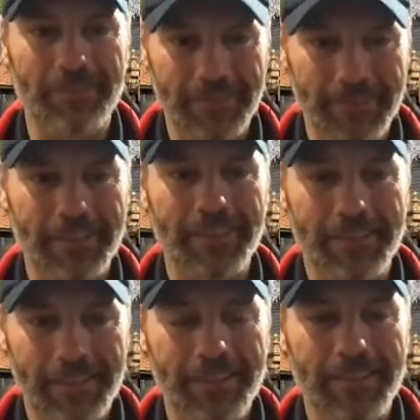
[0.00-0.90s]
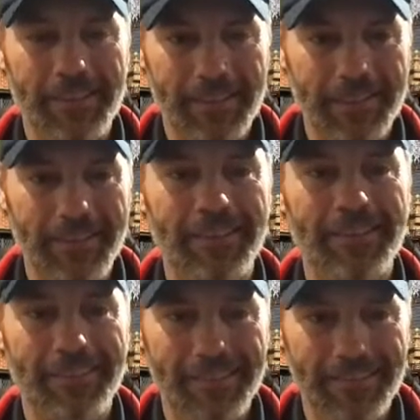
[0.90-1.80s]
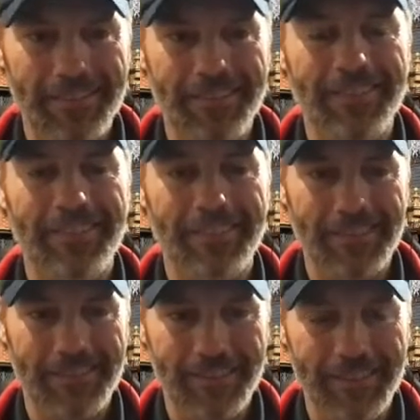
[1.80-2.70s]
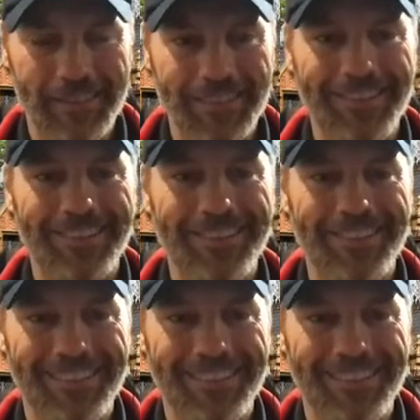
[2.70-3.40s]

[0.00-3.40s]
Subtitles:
It's a totally different experience. I feel like we got robbed